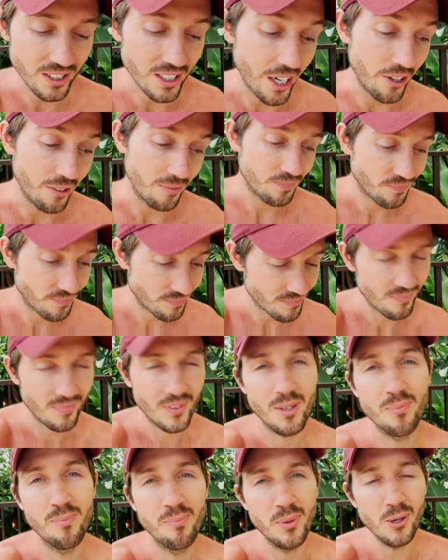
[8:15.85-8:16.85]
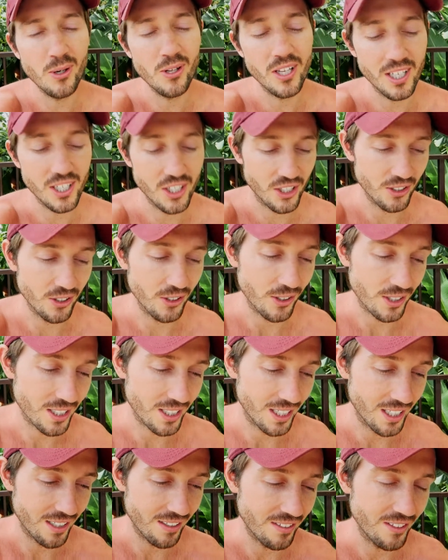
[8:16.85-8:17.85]
So bought these shorts
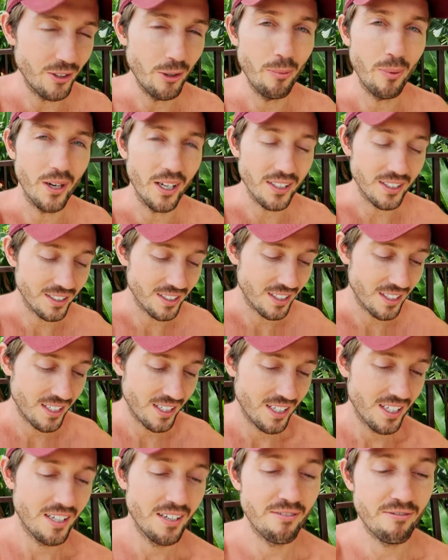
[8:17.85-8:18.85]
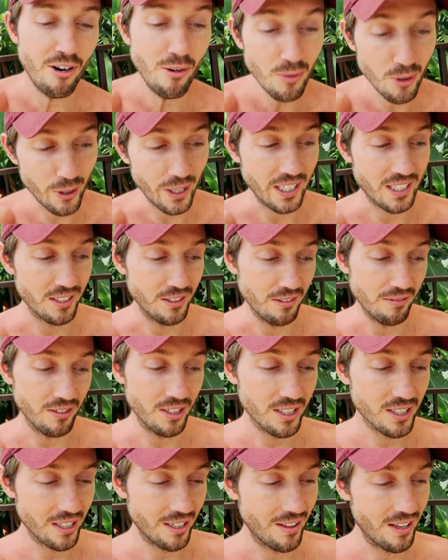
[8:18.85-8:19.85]
in Ubud from
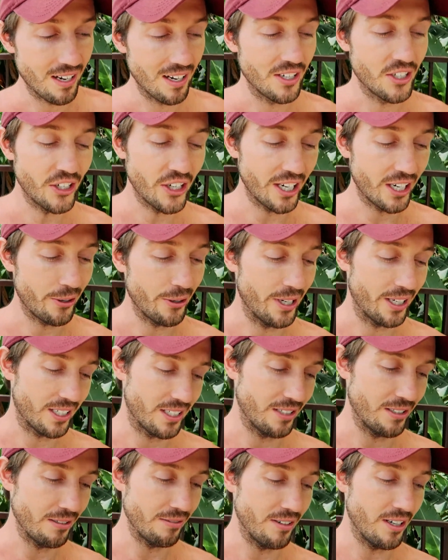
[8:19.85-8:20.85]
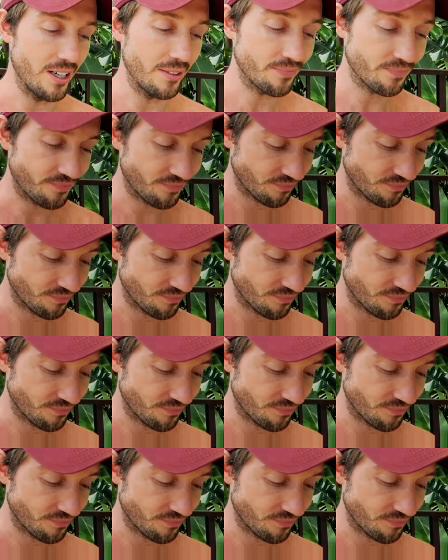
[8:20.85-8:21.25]
Quicksilver, so they're legit Quicksilver,